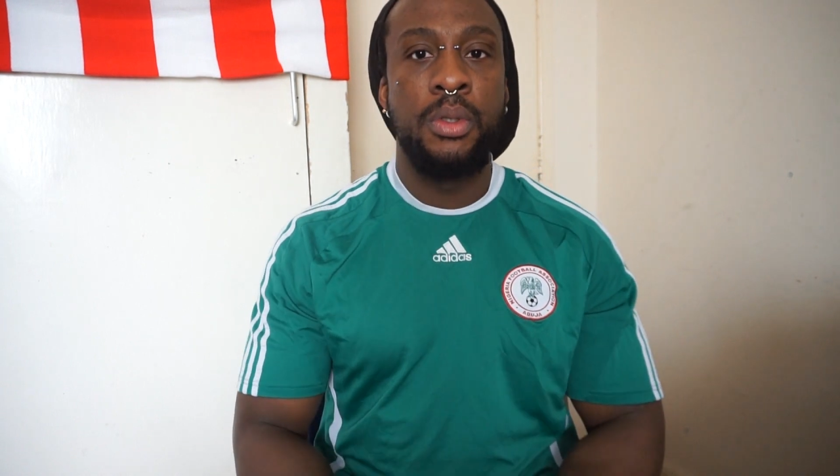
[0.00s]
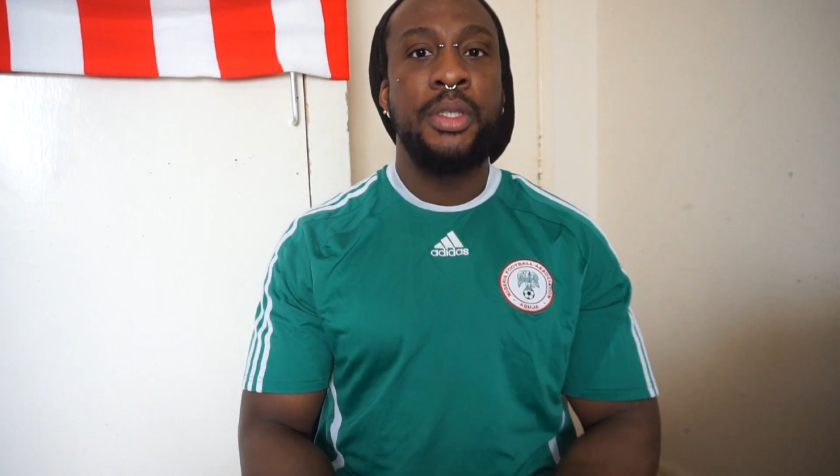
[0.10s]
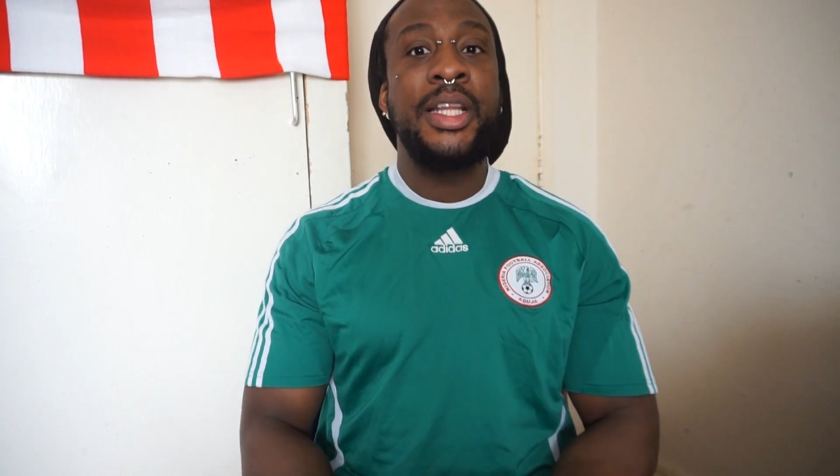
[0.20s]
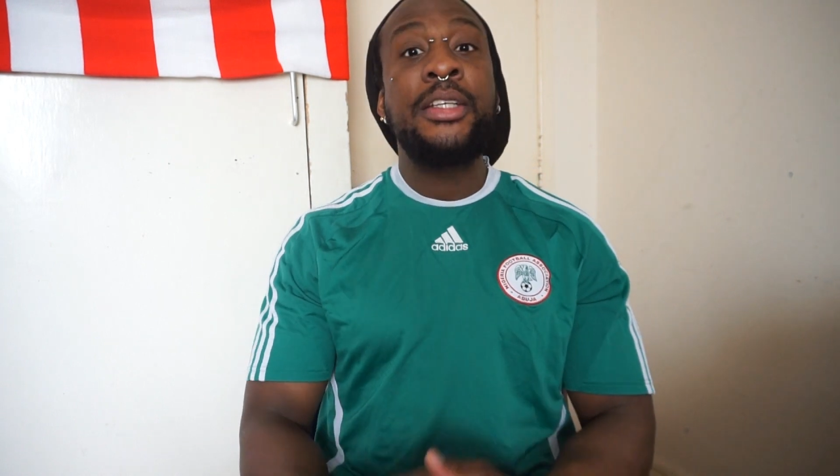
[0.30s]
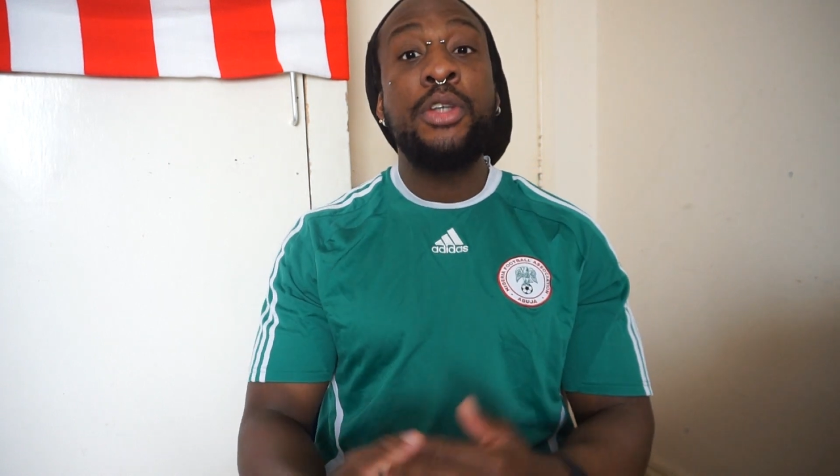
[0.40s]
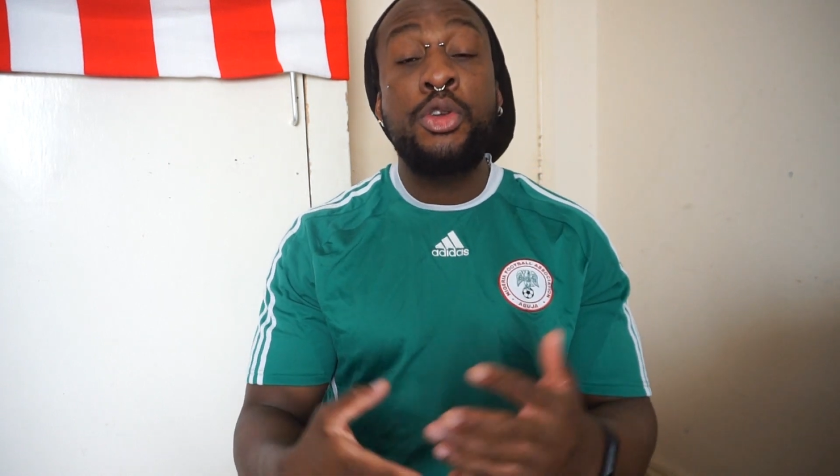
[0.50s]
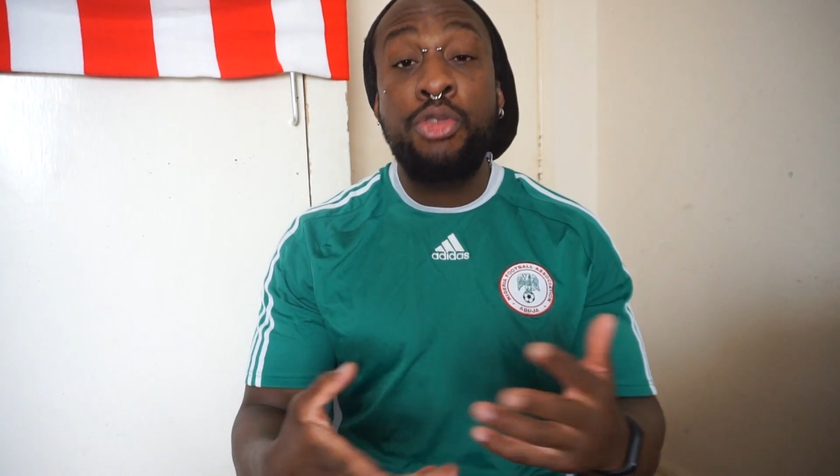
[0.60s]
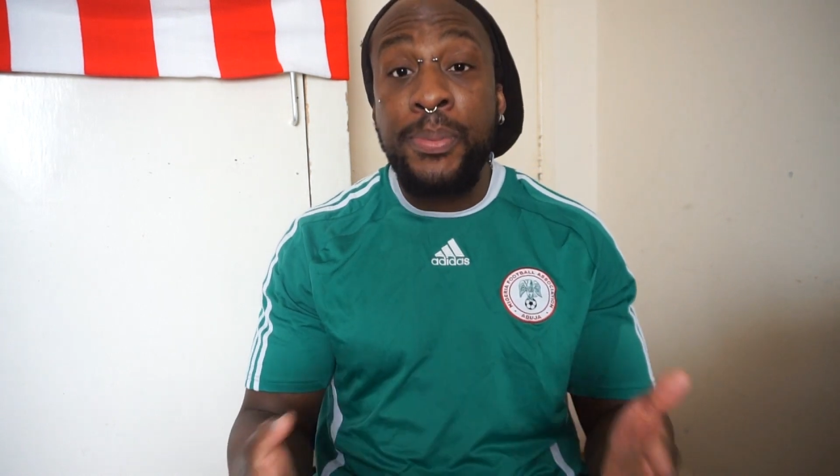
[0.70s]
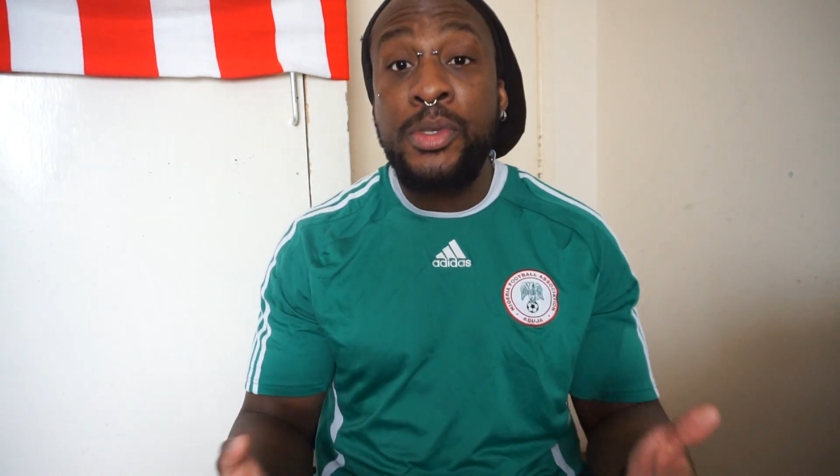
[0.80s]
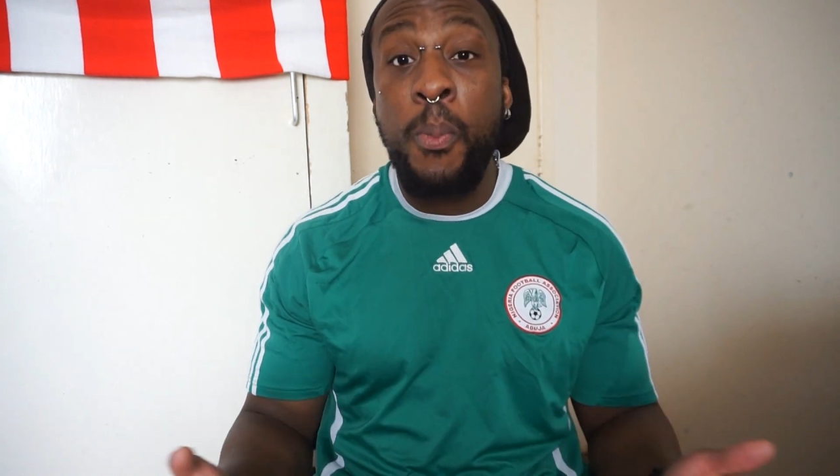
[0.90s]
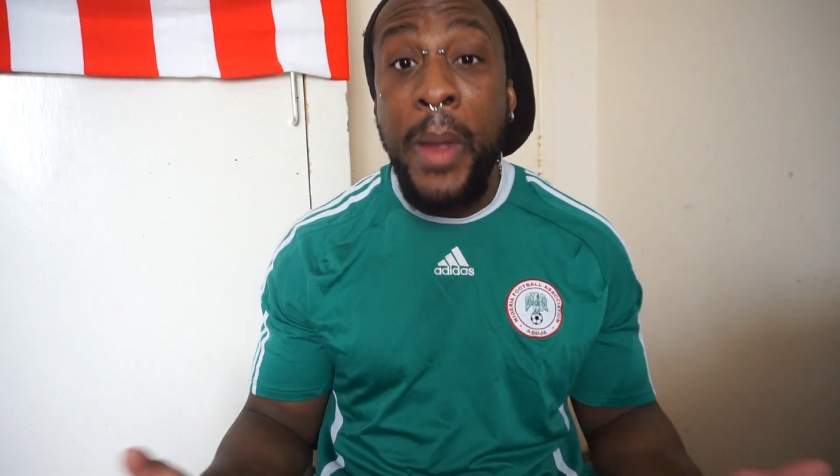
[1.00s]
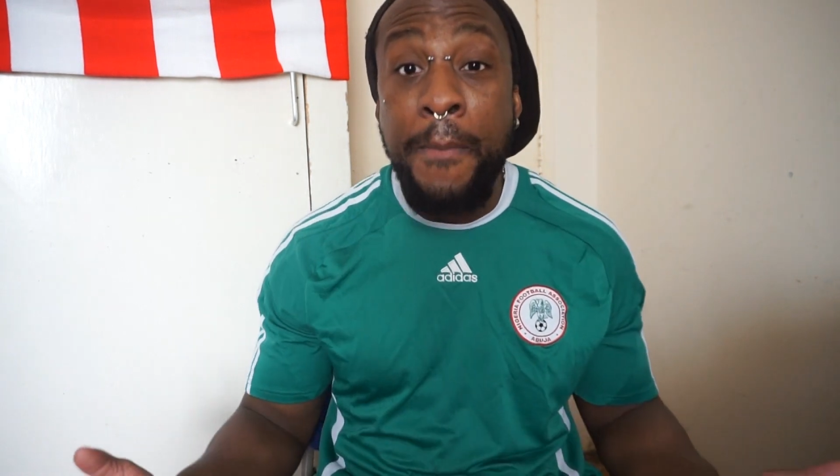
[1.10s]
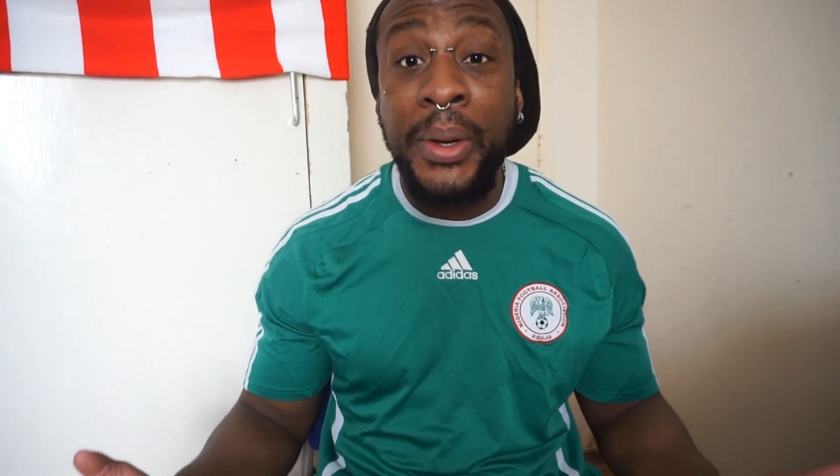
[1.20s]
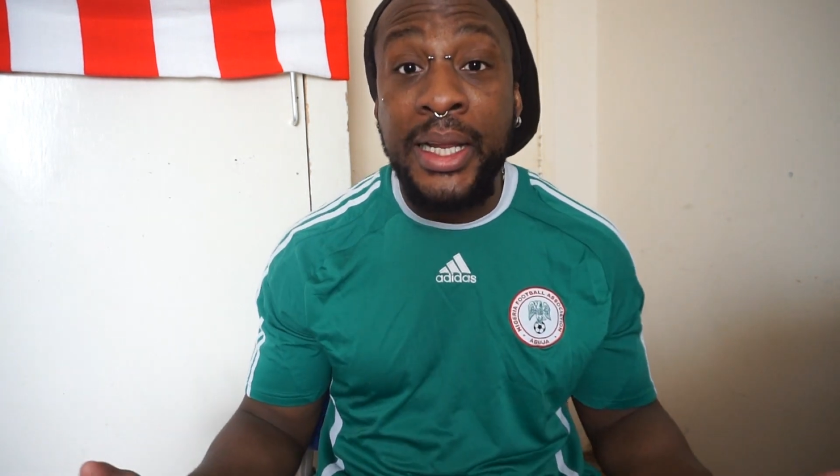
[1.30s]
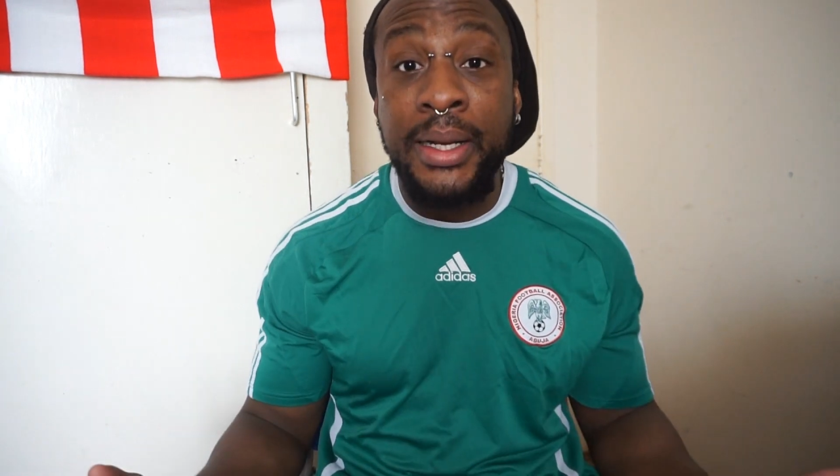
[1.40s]
That's a trip to
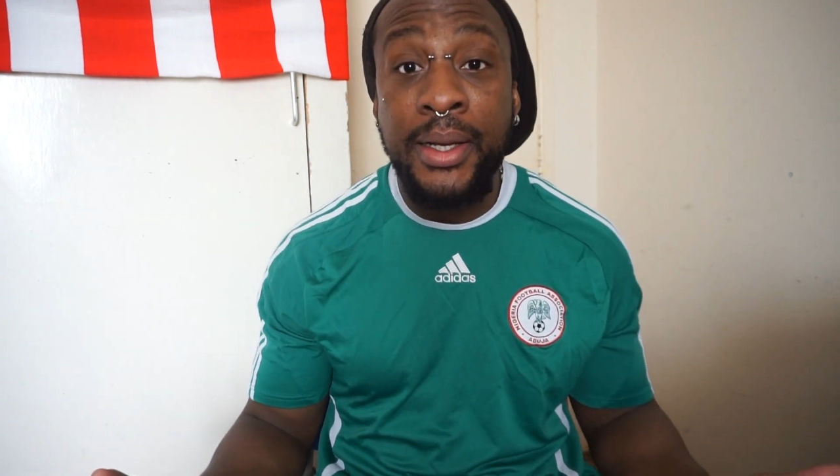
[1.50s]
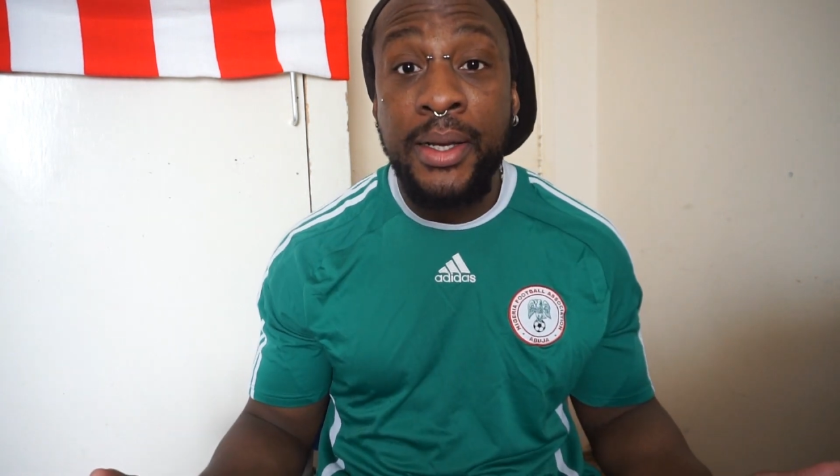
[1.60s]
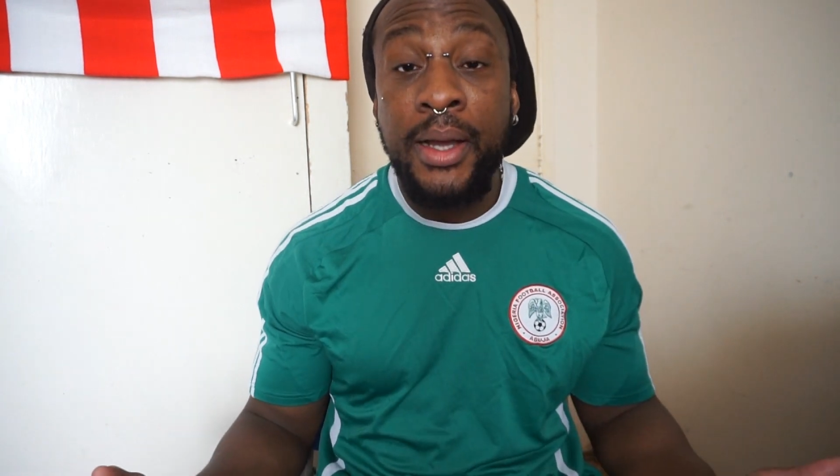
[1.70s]
Wembley.